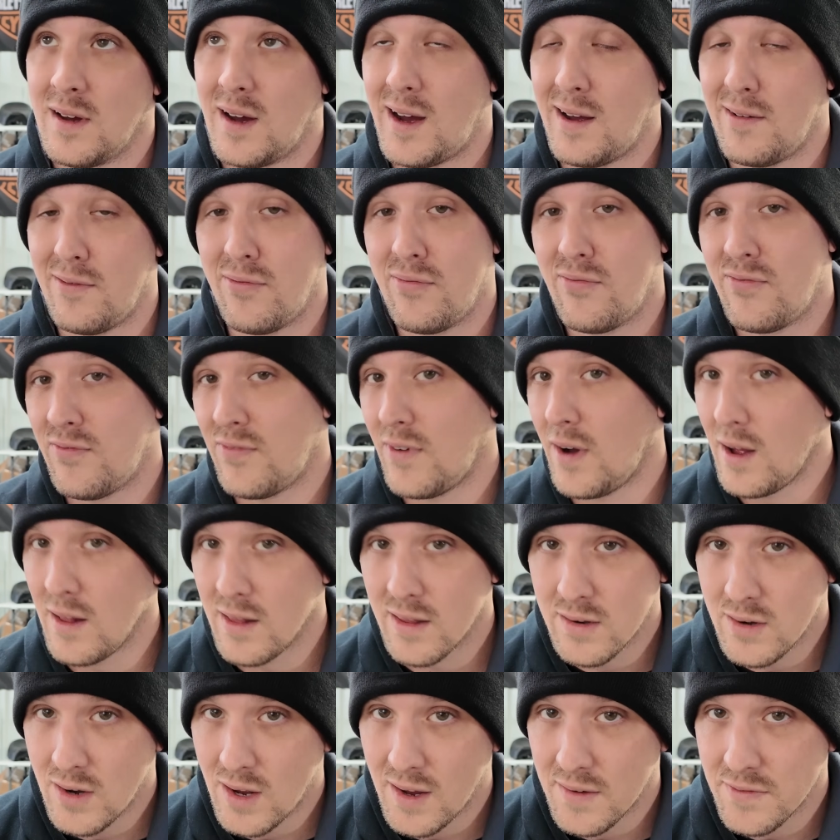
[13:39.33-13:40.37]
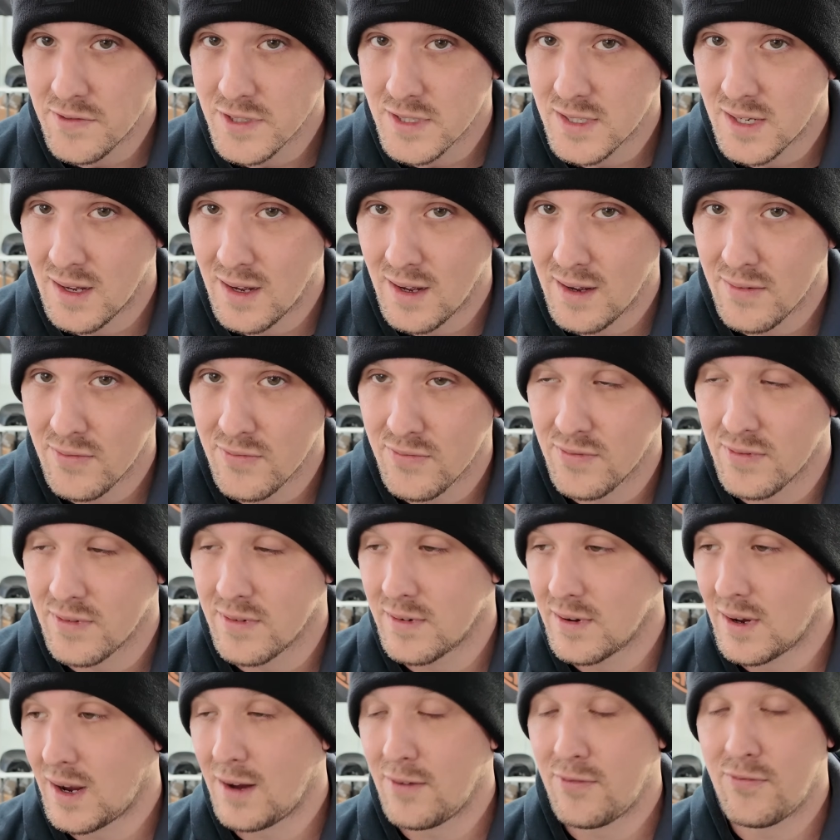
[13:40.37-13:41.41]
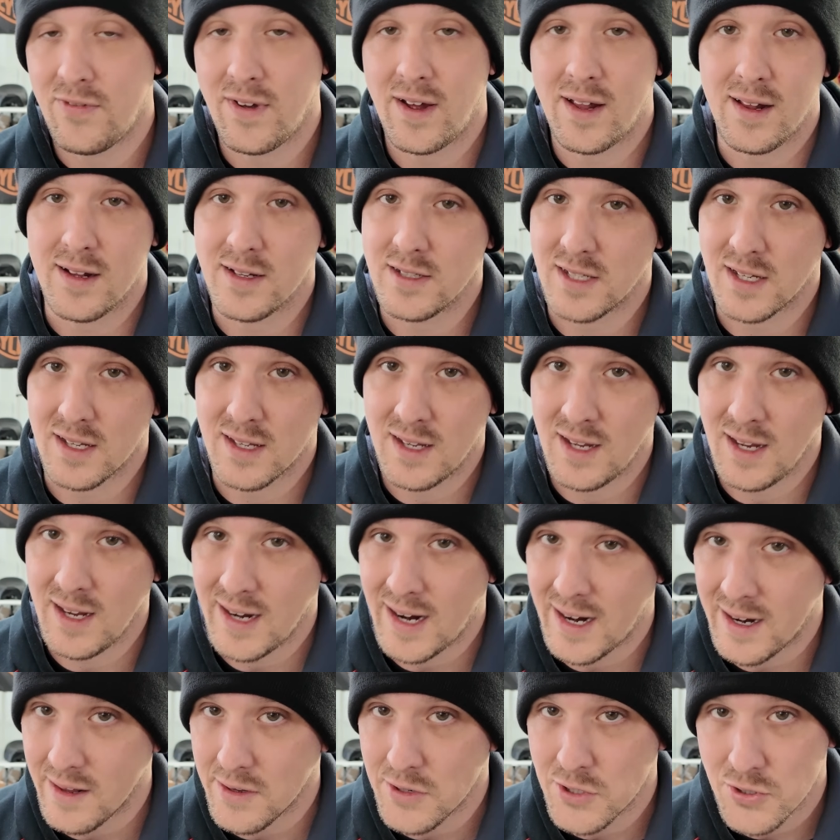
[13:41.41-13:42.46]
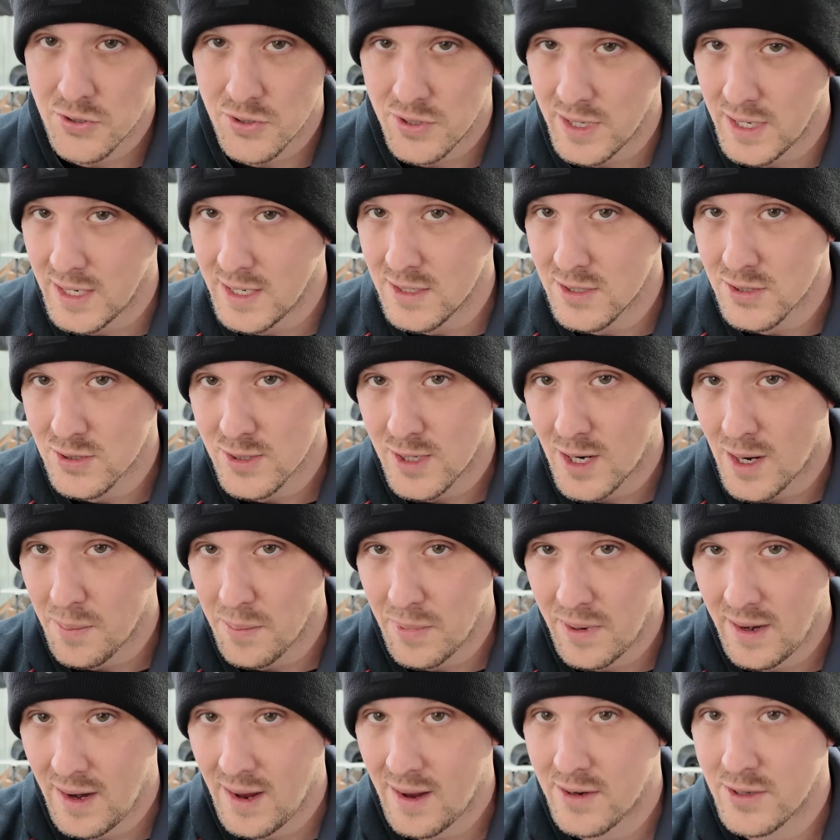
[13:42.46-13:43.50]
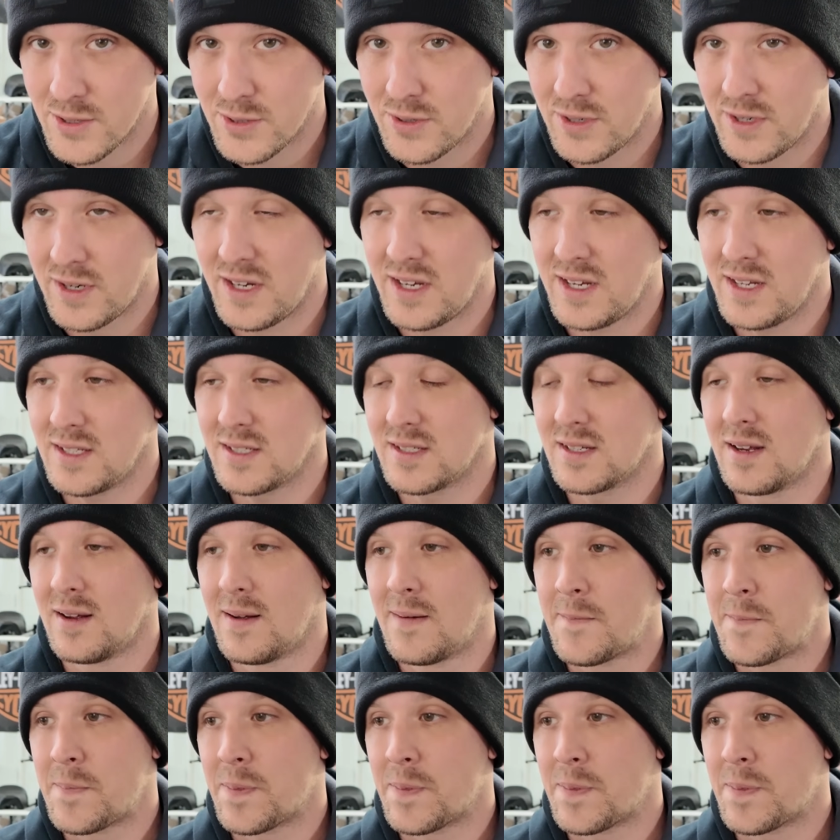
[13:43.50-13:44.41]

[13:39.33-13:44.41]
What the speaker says: I've fallen off stuff. I fell as a kid out of trees, chopping down trees.